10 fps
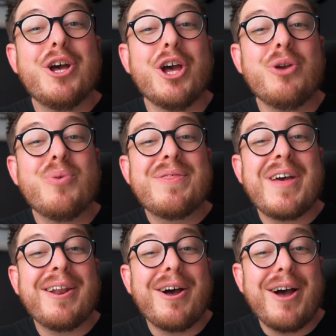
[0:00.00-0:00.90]
And with
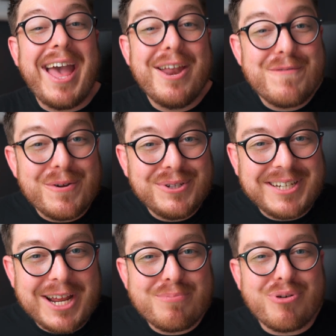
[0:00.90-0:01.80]
that, our headphone
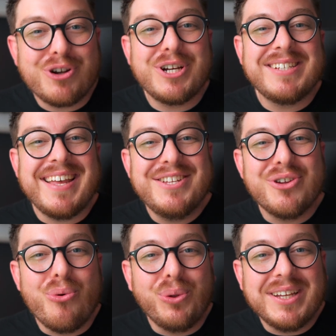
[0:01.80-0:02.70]
stand project is
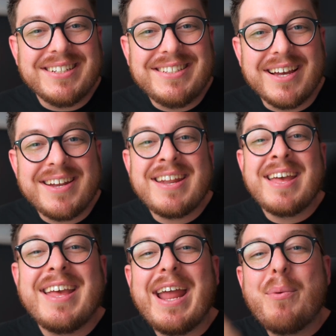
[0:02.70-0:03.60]
all done.
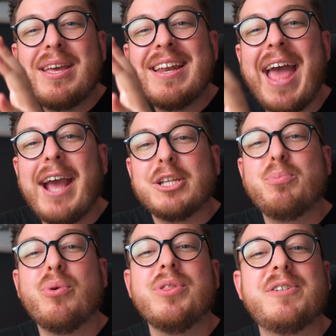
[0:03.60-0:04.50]
Now we can
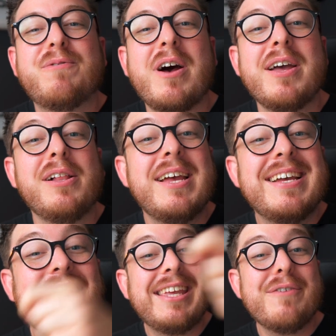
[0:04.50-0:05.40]
export this file,
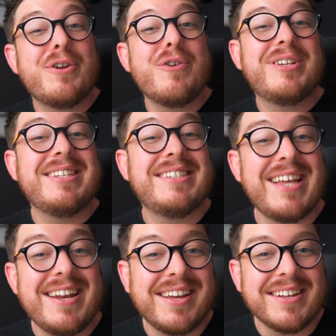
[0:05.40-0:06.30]
give it over to
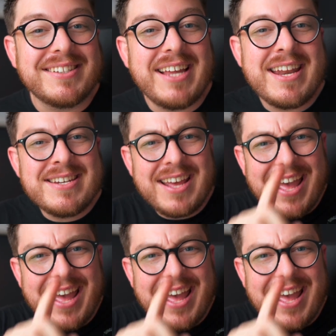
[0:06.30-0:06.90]
SendCutSend,